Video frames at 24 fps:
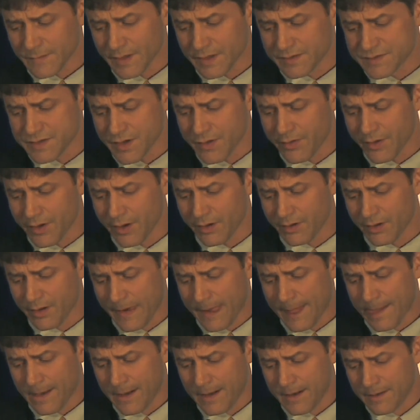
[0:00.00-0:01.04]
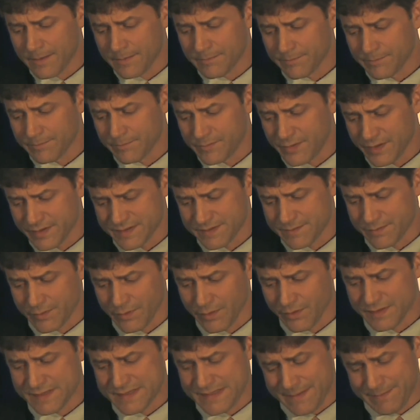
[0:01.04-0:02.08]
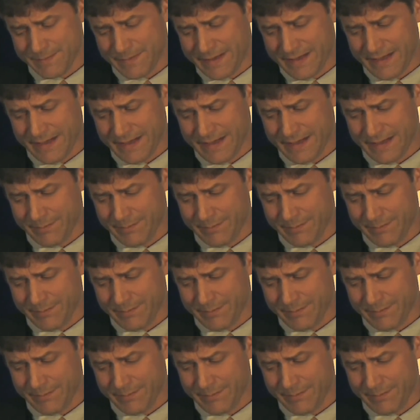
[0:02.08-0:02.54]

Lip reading: So they're just real simply,